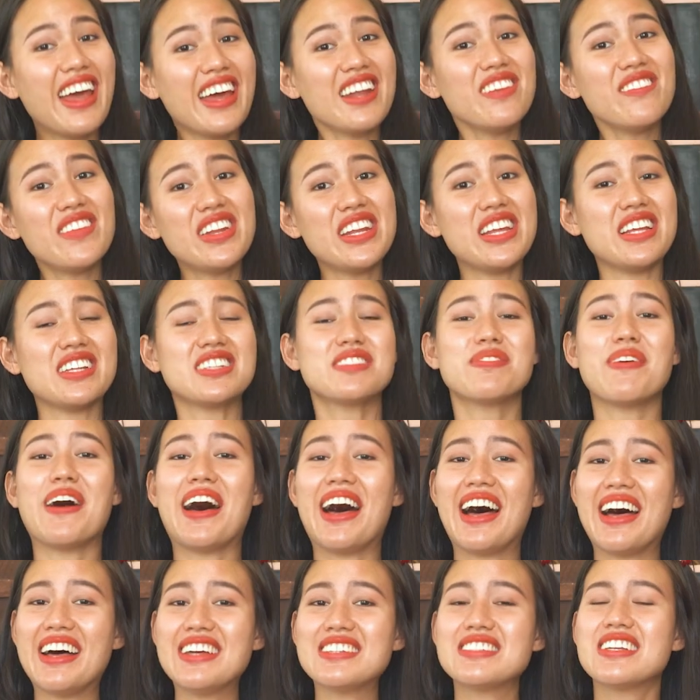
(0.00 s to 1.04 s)
10 minutes
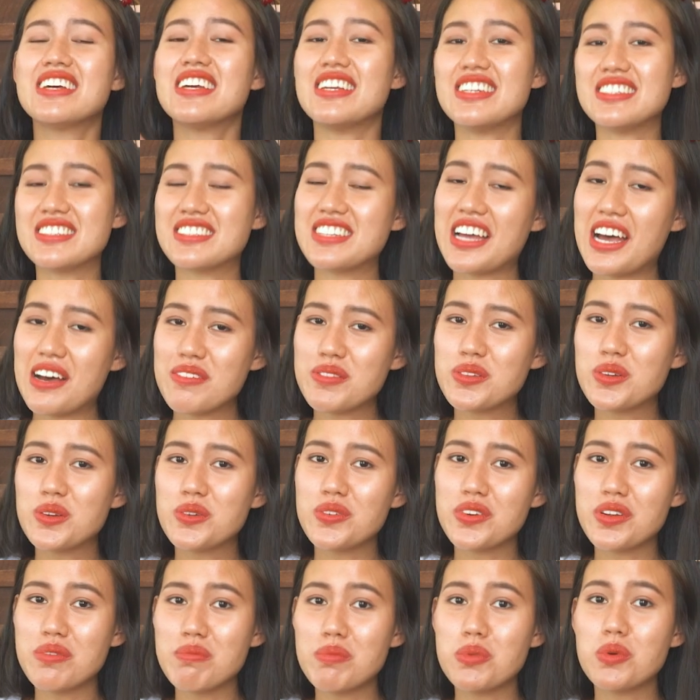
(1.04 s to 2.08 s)
pass, it's time to
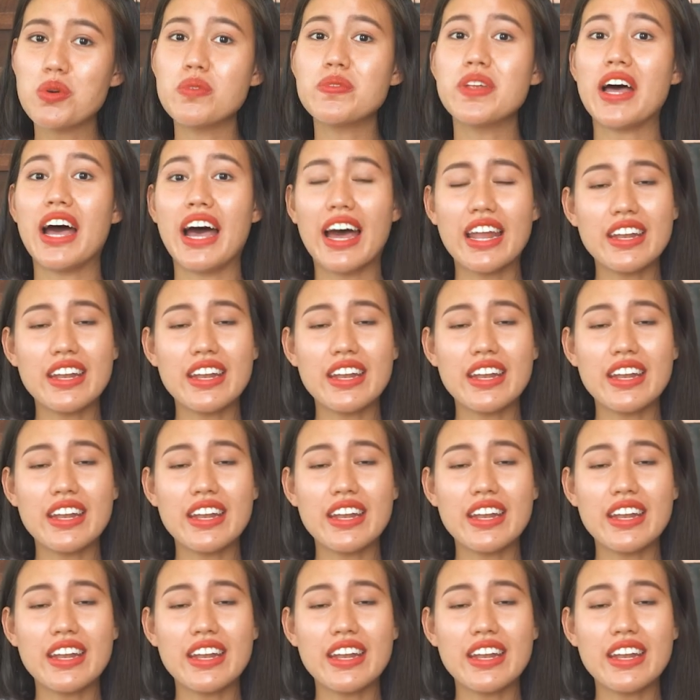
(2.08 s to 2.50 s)
remove the